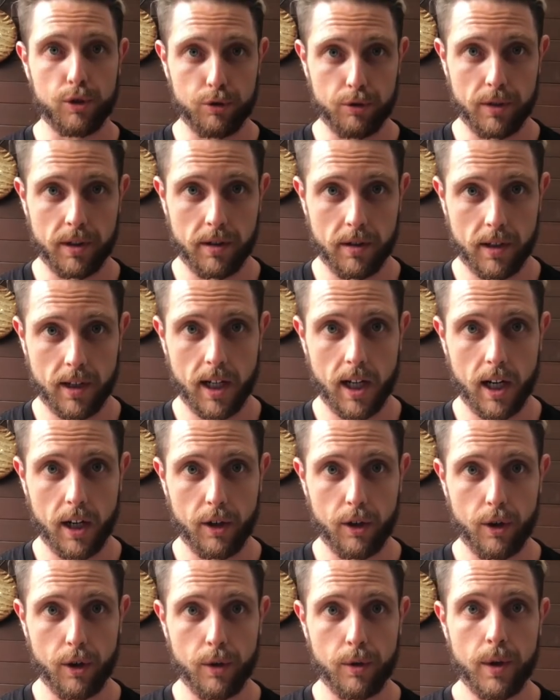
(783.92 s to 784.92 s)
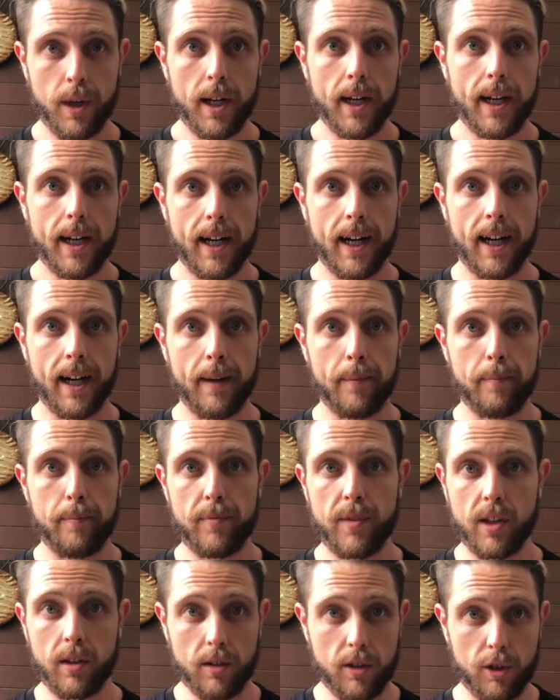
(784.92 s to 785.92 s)
during the cardio
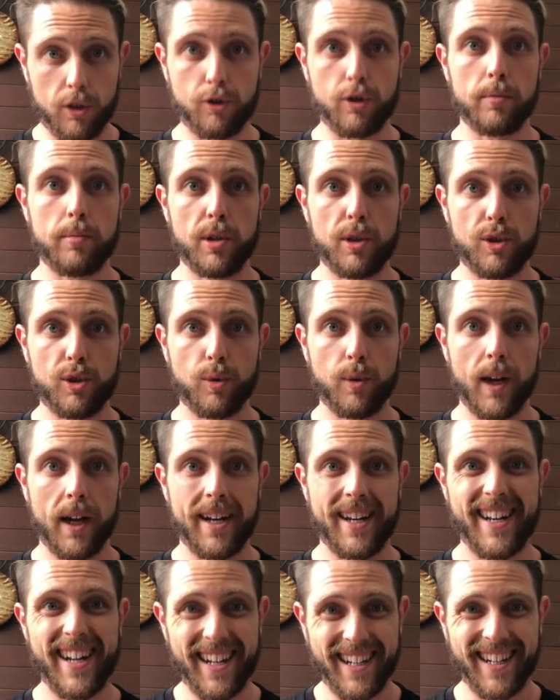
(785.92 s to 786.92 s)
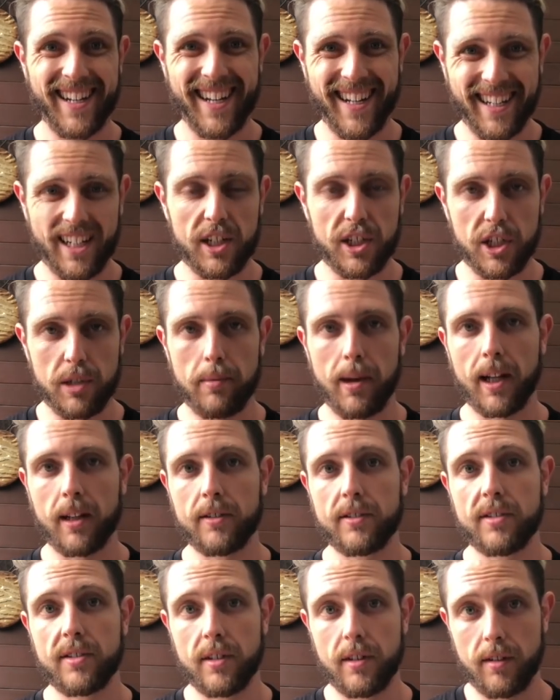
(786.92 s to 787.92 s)
that contribute to our net energy
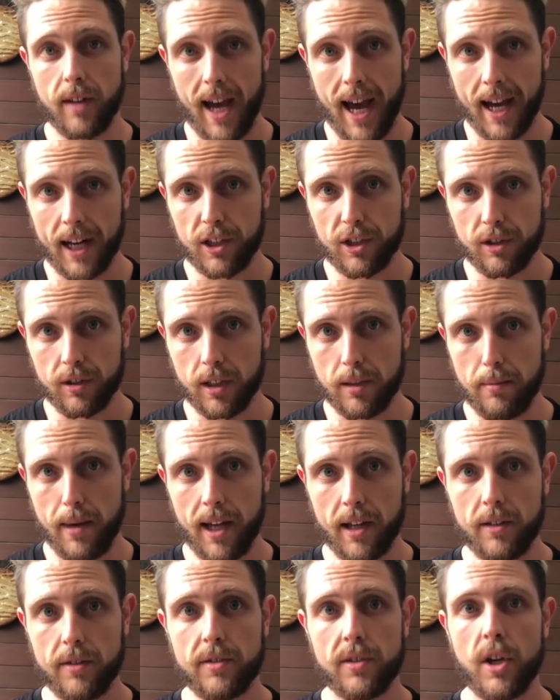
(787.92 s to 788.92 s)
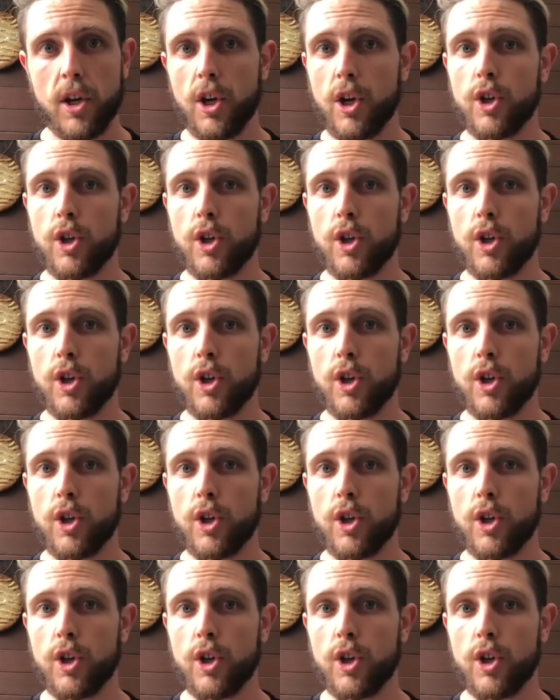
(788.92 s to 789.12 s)
balance that actually matters,